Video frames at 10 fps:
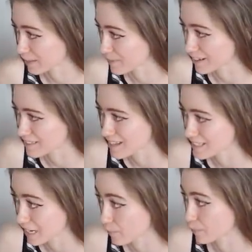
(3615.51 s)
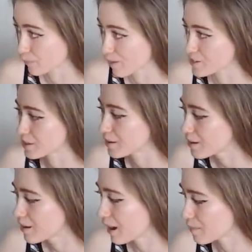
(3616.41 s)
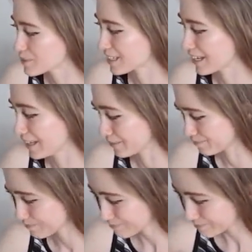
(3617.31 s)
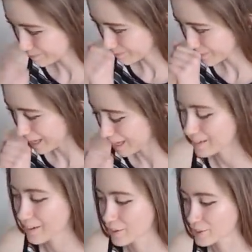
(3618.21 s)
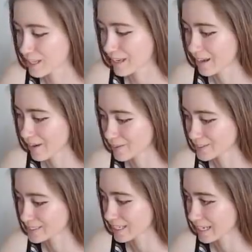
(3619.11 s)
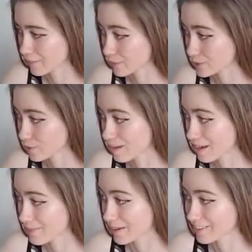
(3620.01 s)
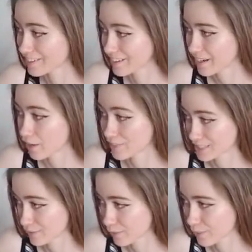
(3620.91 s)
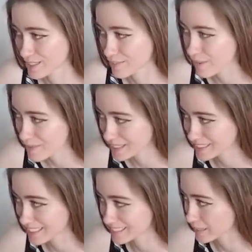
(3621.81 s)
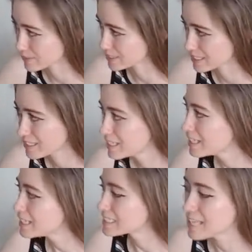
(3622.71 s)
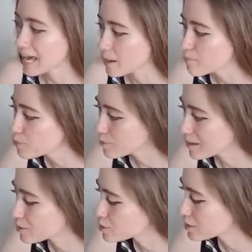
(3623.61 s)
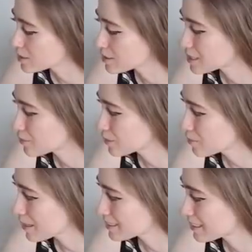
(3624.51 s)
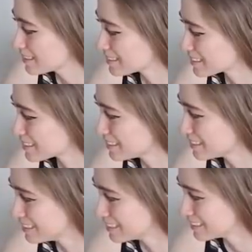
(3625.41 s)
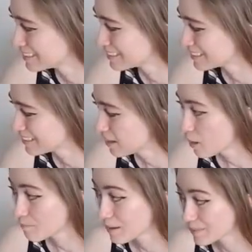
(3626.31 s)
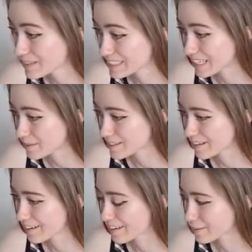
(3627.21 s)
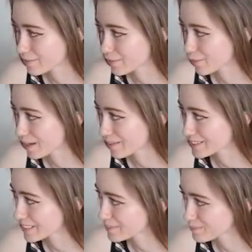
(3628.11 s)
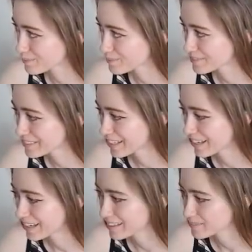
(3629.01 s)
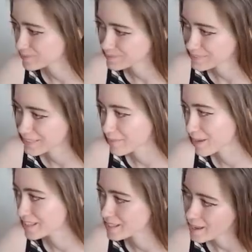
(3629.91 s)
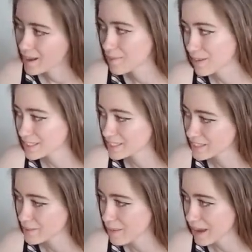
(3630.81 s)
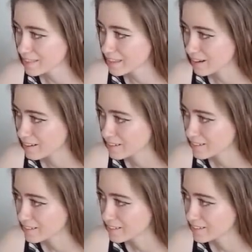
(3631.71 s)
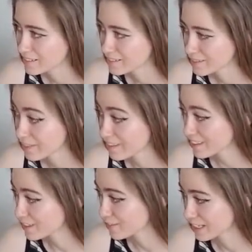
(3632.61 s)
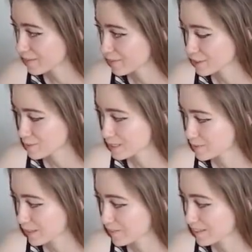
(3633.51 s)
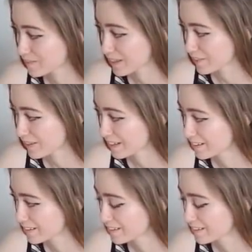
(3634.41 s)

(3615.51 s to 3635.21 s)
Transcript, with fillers: I'm not, not saying I wouldn't watch it. I'm just saying, I didn't understand how it was like, everyone was so mad about how offensive it was. If that makes sense, I was, didn't add up for me. I just didn't, didn't really make sense. Maybe it did to other people, but I was like, mm, I'm, I'm not, I'm not seeing the math there. Well, thank you for giving me the French Rescue Animal, by the way.